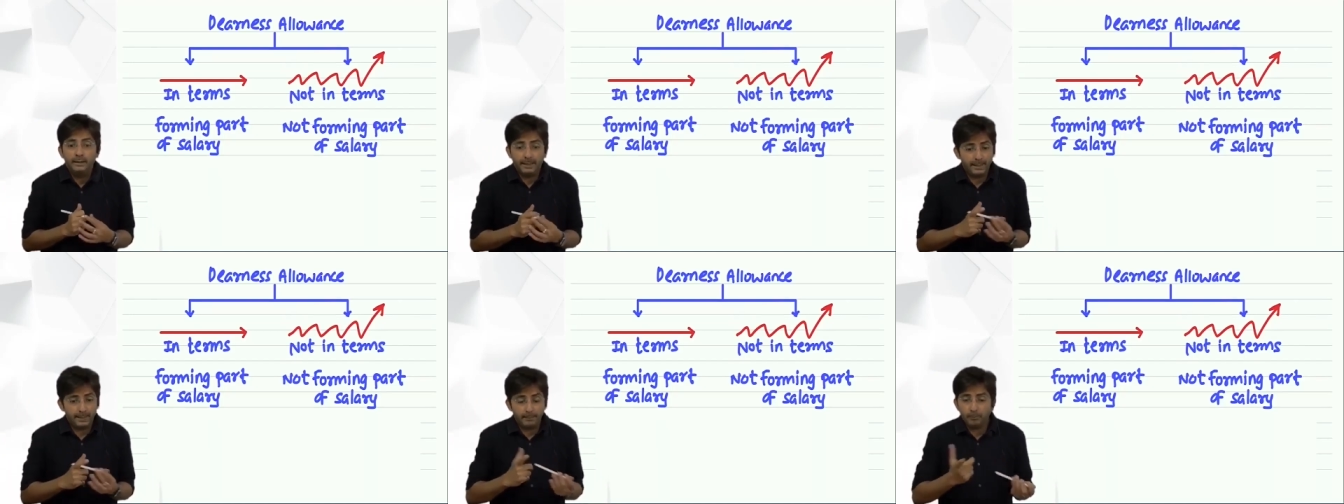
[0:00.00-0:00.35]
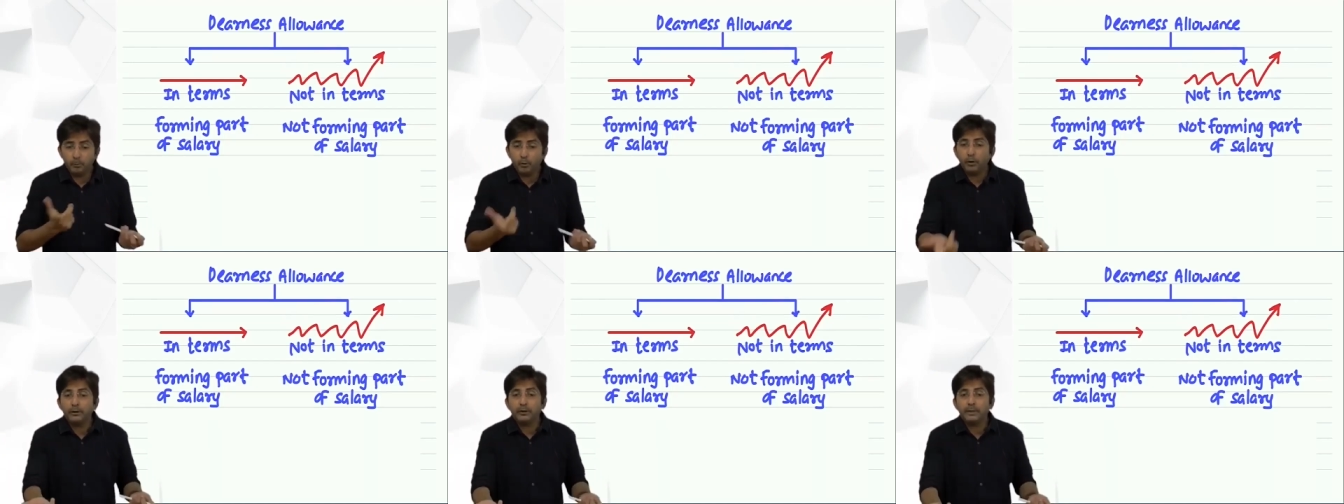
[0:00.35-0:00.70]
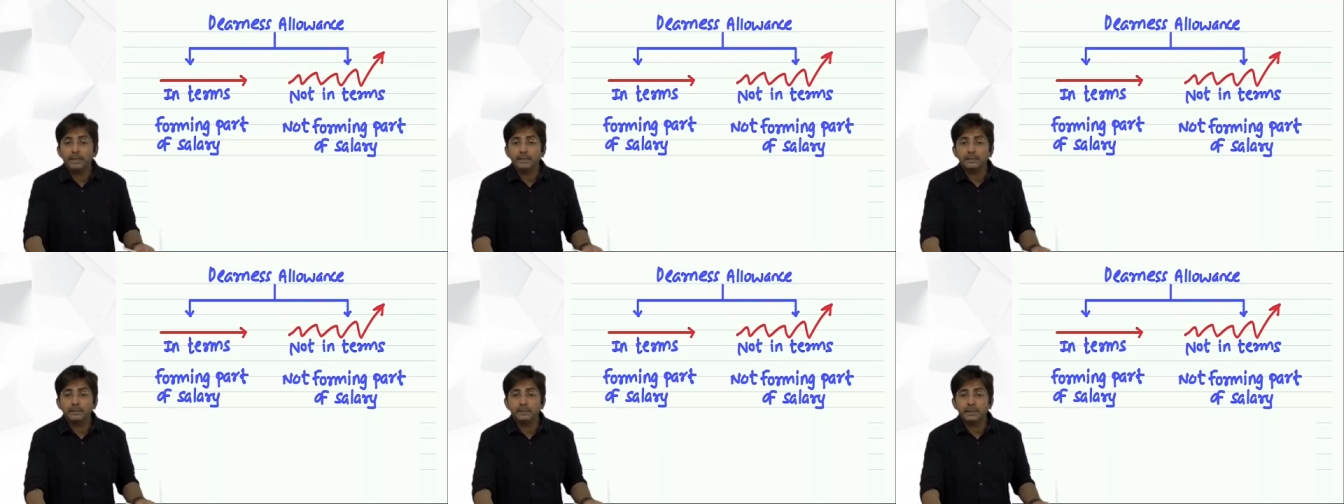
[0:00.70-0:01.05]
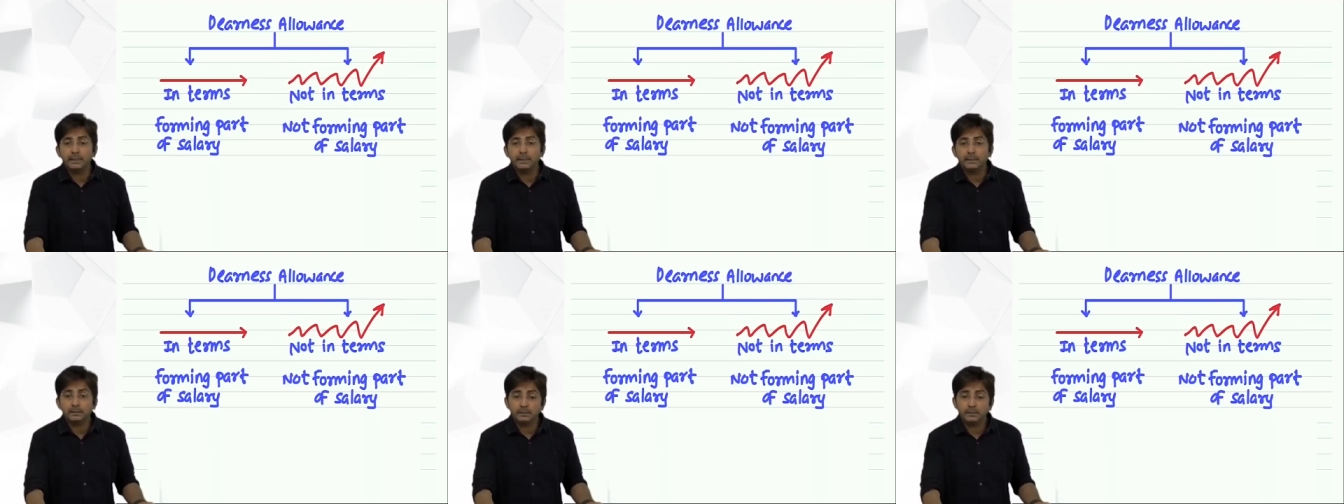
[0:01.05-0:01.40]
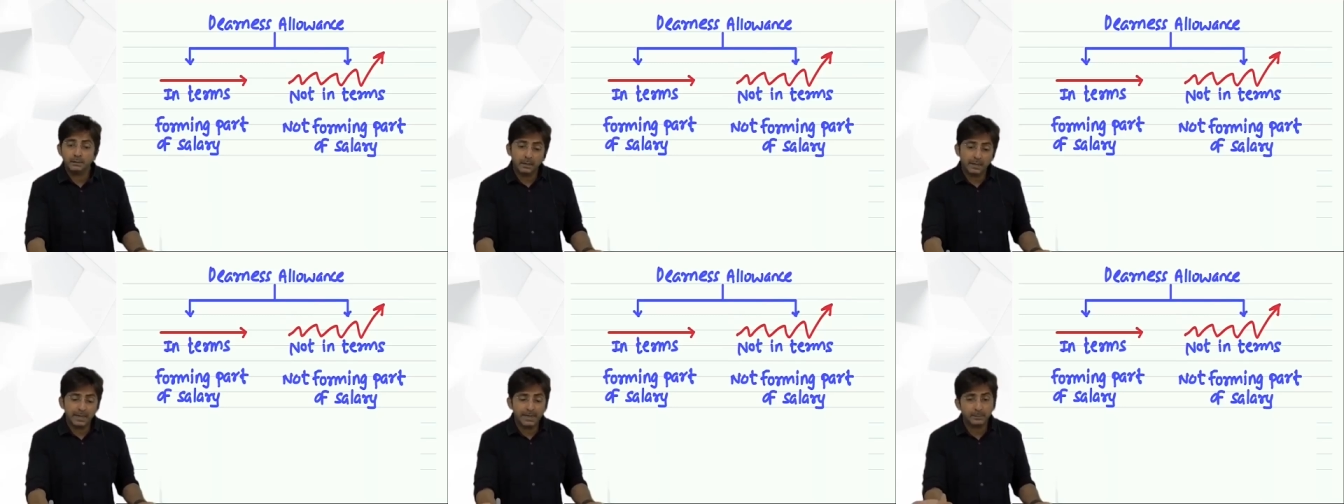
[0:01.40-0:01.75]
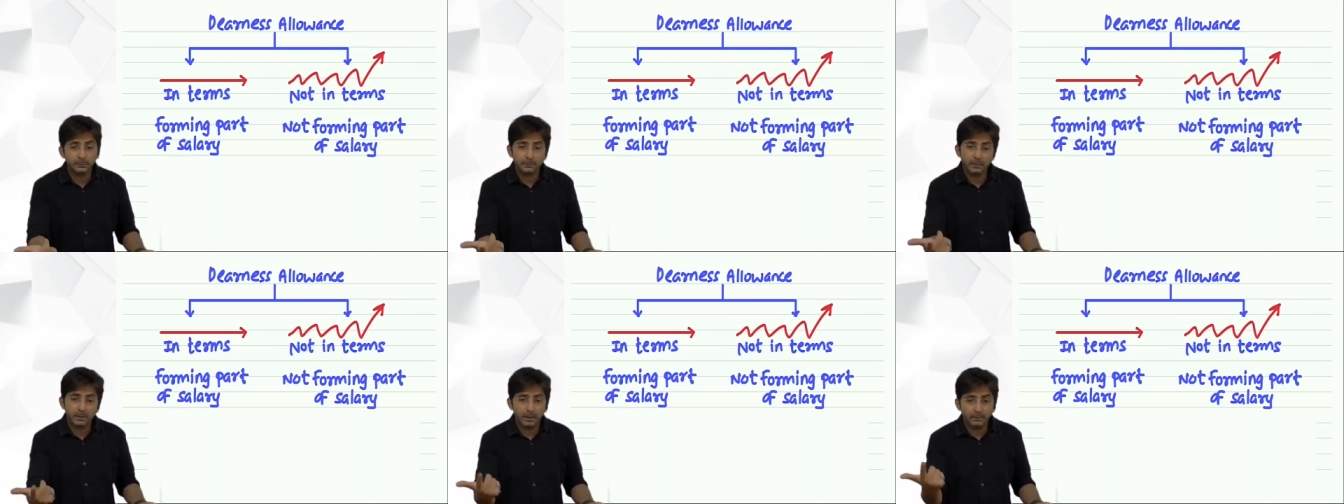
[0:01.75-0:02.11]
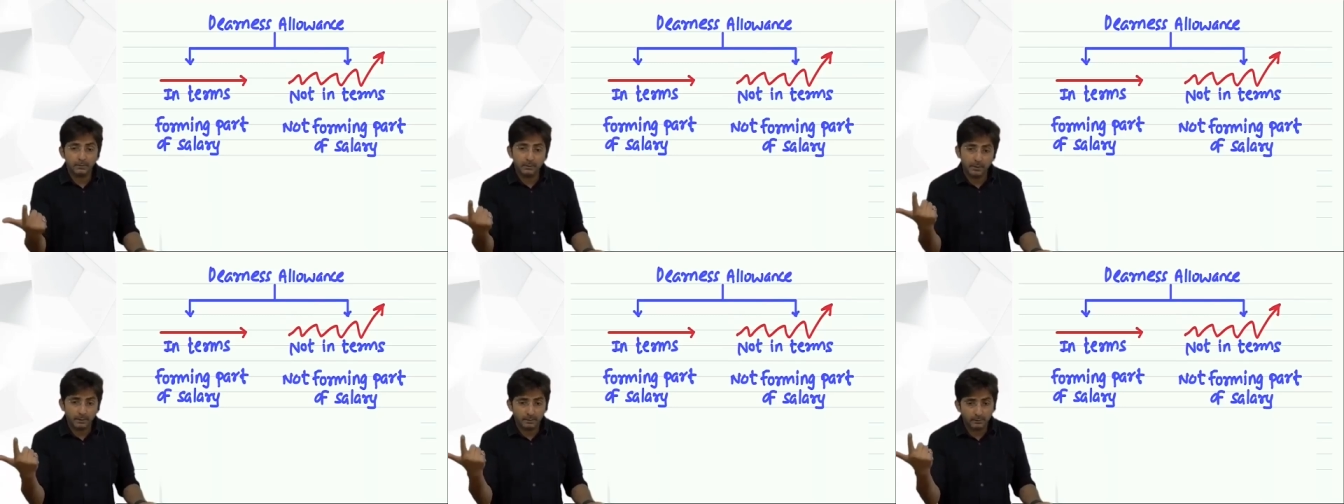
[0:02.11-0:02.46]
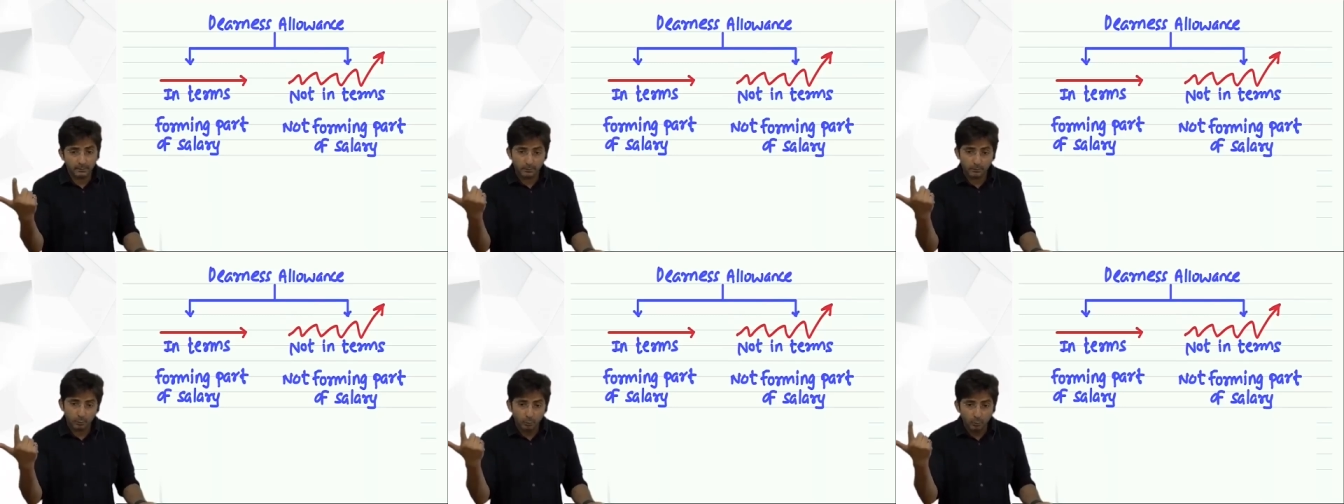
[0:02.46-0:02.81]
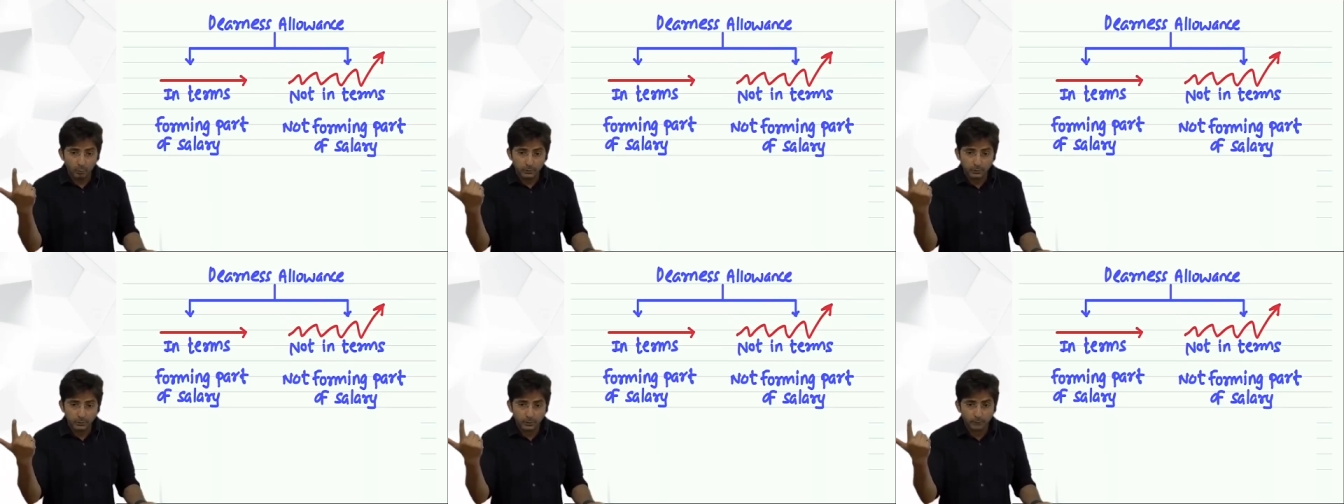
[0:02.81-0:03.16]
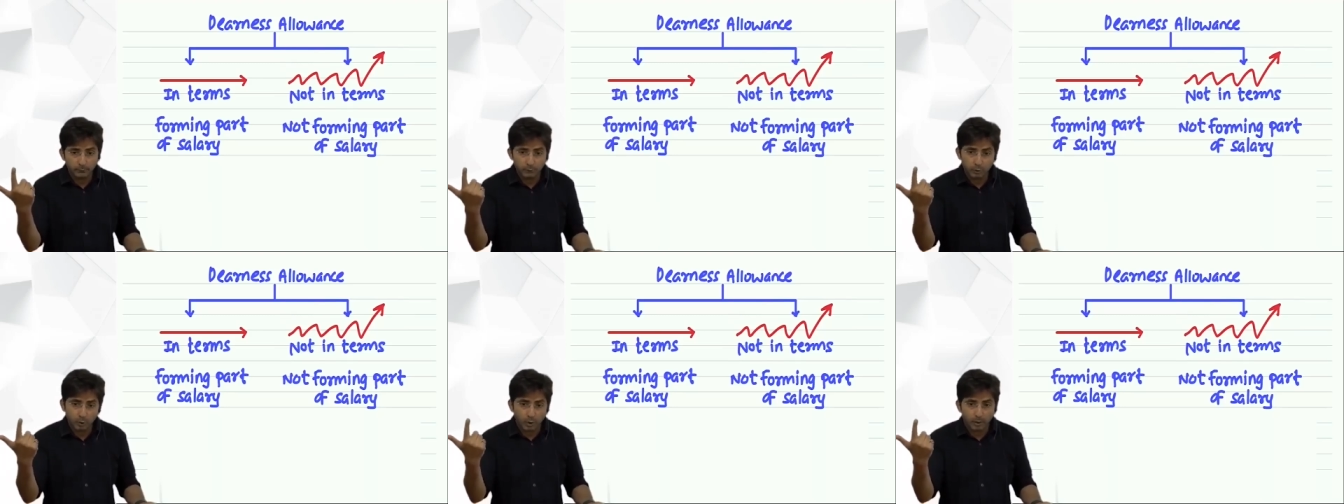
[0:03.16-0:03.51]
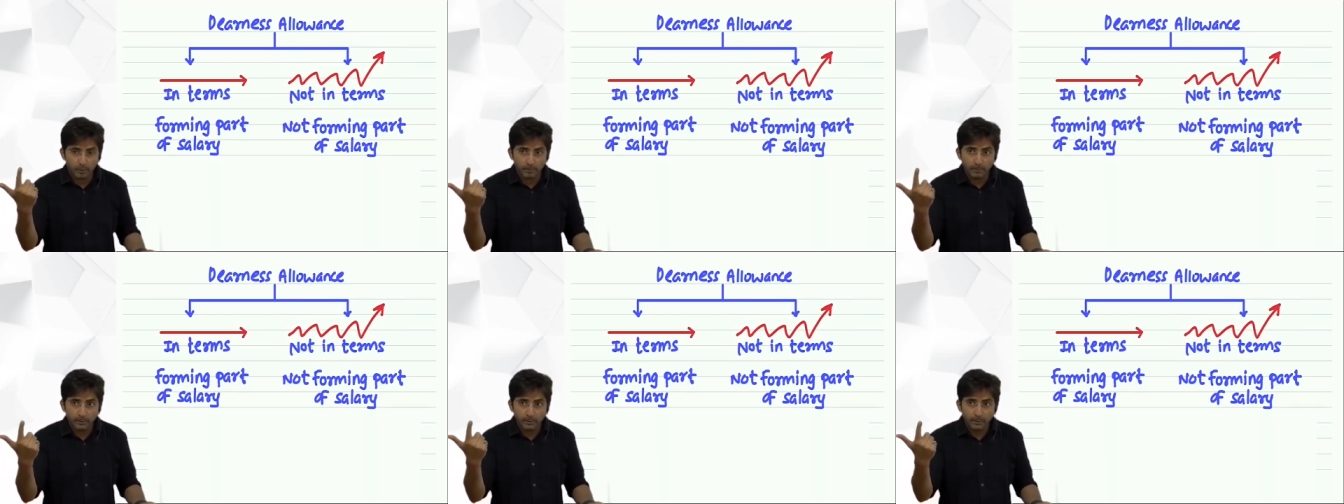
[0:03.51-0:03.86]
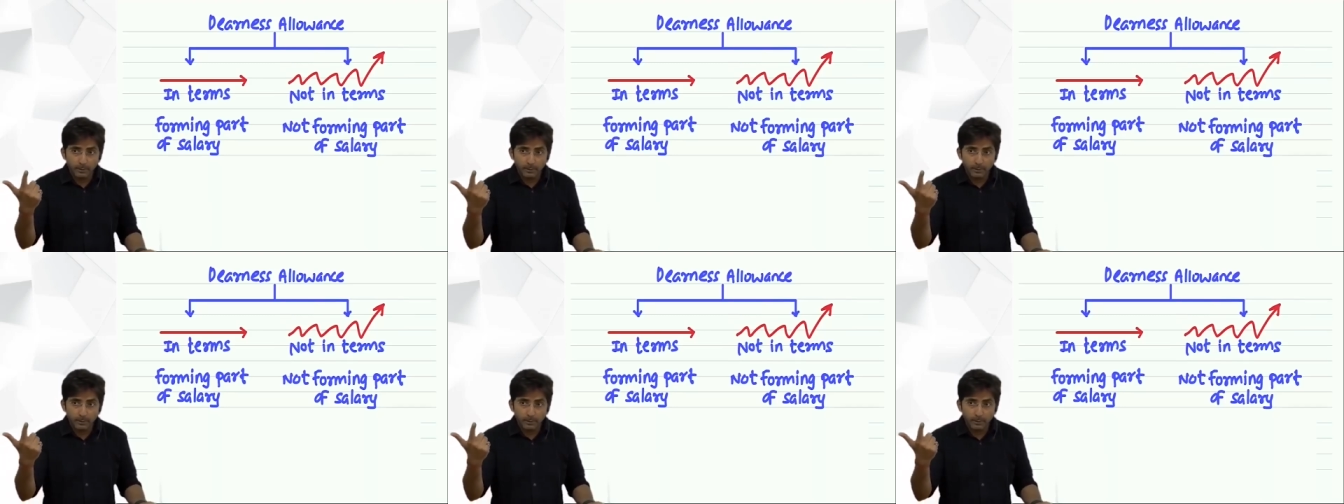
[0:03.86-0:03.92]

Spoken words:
employee can say, sir, as per our rules of job,